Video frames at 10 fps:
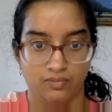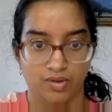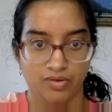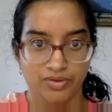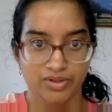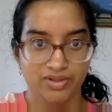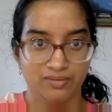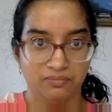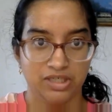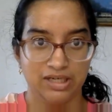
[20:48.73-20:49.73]
Those are
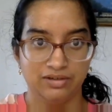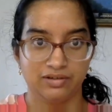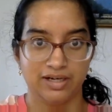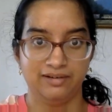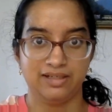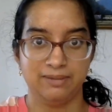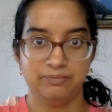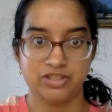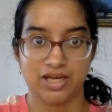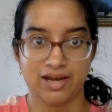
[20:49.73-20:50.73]
some really great
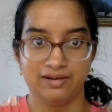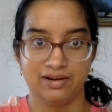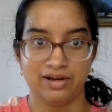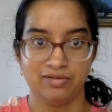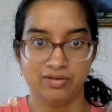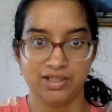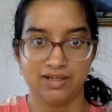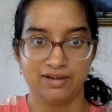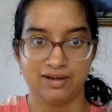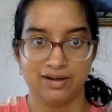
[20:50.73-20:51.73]
tips. And I know
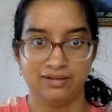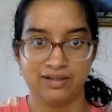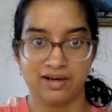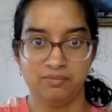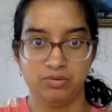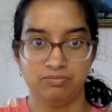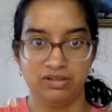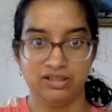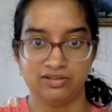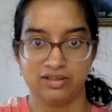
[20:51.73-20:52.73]
there are a ton of
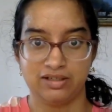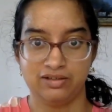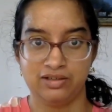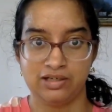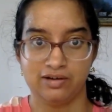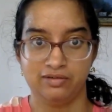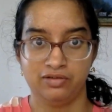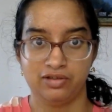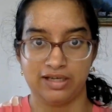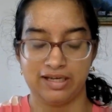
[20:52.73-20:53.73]
people listening here
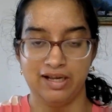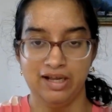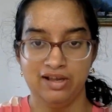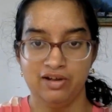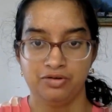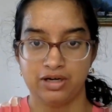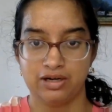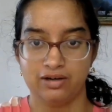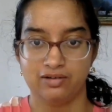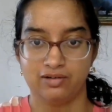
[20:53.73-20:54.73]
today who
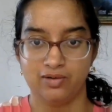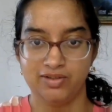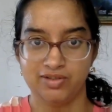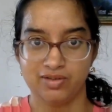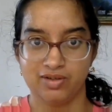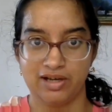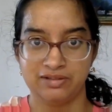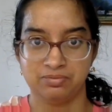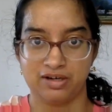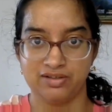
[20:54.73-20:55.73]
are also
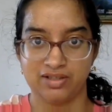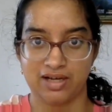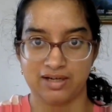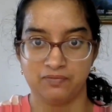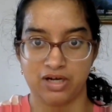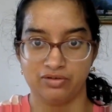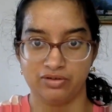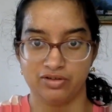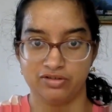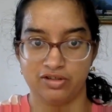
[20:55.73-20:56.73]
aspiring startup
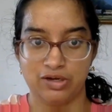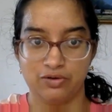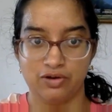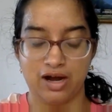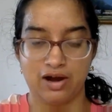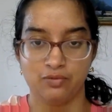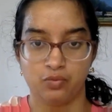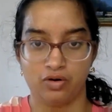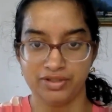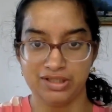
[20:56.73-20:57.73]
founders, or they are
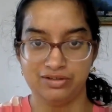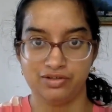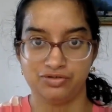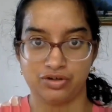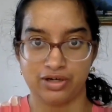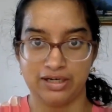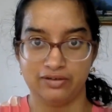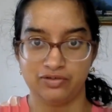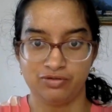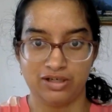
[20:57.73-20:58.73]
wanting to
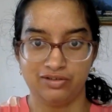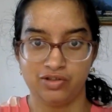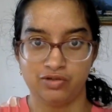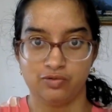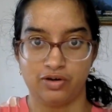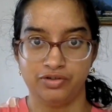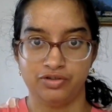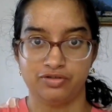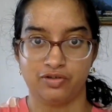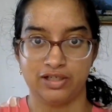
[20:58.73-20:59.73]
join, students who want to
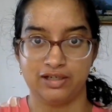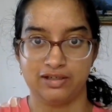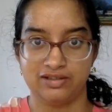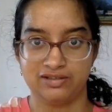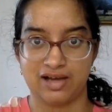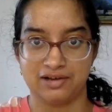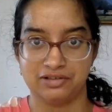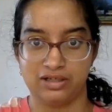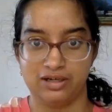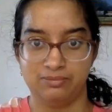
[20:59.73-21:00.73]
join like a
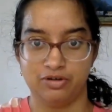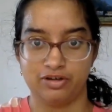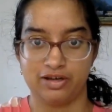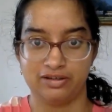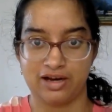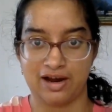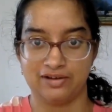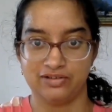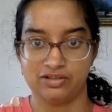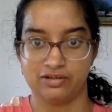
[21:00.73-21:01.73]
startup or get their
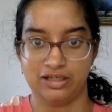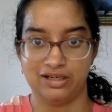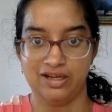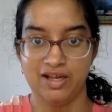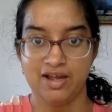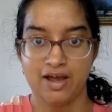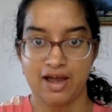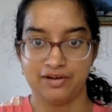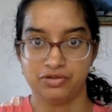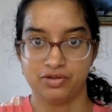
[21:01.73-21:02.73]
hands dirty
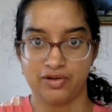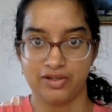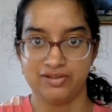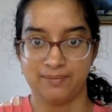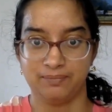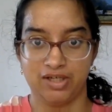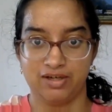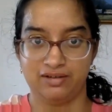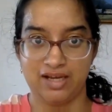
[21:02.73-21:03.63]
and join something in